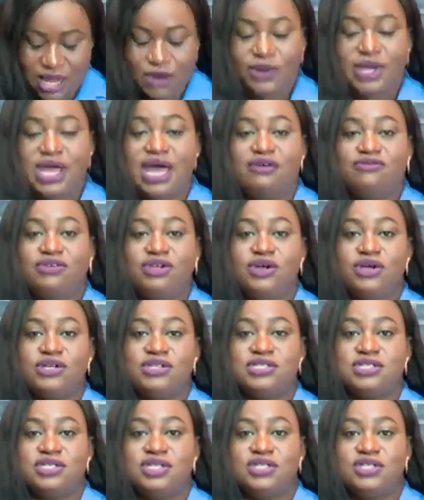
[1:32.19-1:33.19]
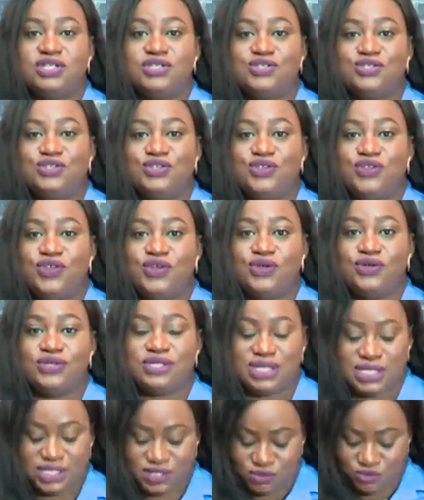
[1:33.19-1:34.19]
We have with us in the
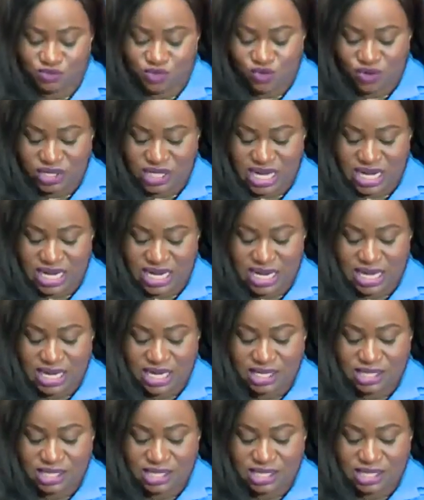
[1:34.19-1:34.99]
studios this morning